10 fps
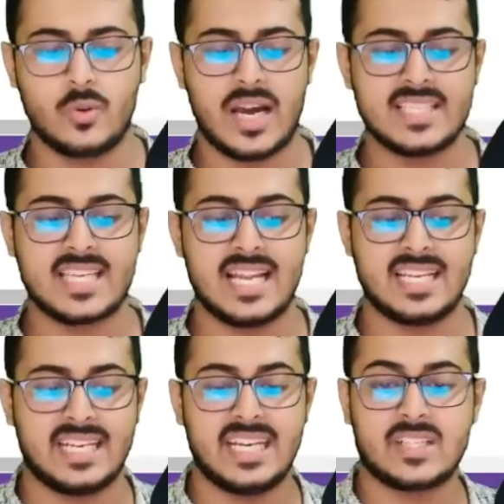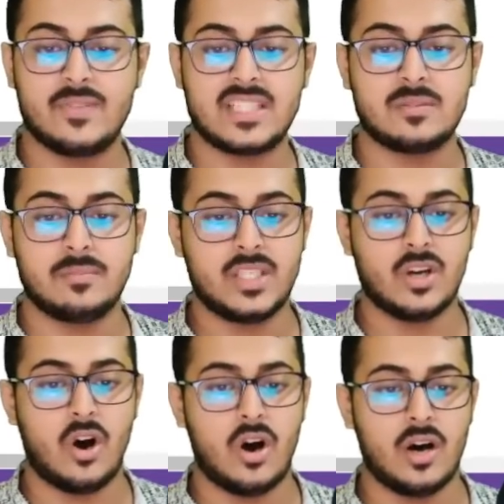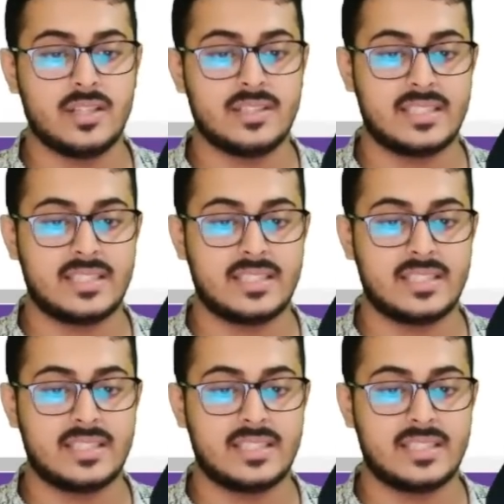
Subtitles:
guys can connect with me on